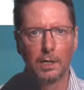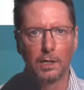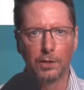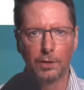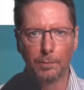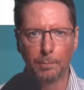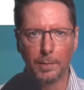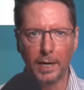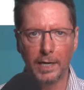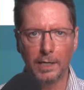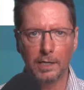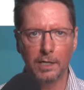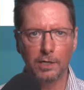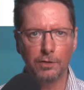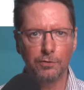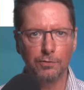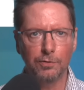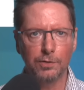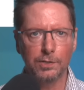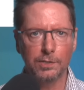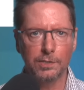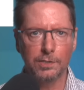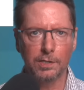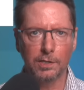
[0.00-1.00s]
The main
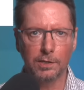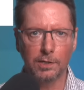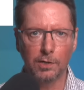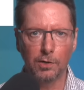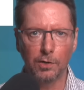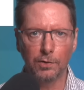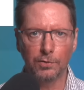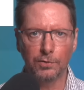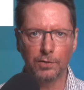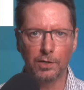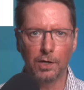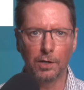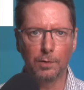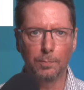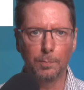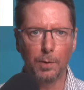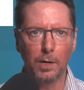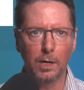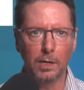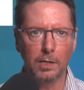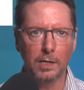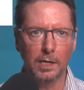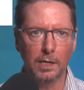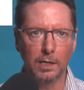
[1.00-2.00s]
entrance to the Costco
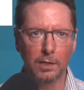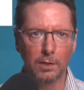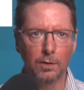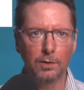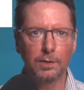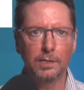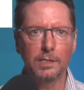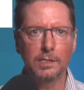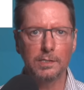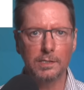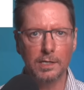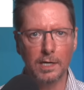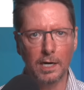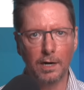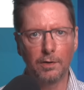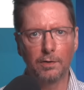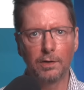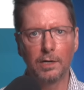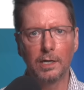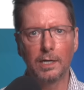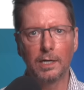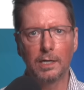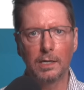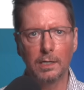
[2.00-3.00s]
parking lot is
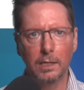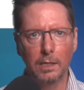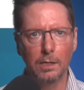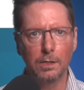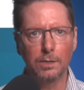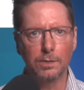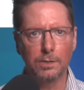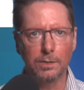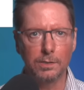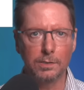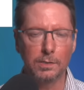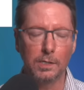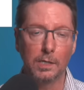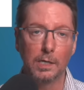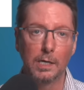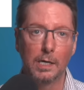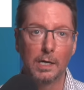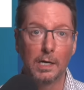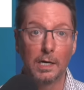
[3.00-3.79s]
currently closed